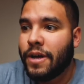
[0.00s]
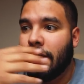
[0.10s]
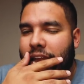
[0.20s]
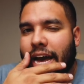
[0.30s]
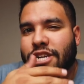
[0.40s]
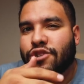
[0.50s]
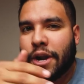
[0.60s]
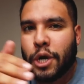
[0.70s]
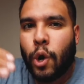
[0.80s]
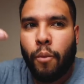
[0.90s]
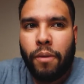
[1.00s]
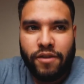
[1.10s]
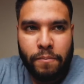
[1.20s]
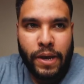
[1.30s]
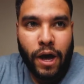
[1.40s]
Not try to go above
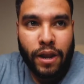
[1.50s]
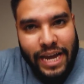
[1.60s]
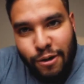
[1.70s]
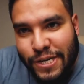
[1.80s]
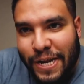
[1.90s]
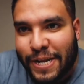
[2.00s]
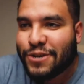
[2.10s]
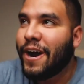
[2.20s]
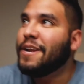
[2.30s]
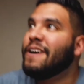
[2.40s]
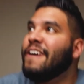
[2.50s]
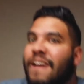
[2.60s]
and beyond. Like I was gonna try to,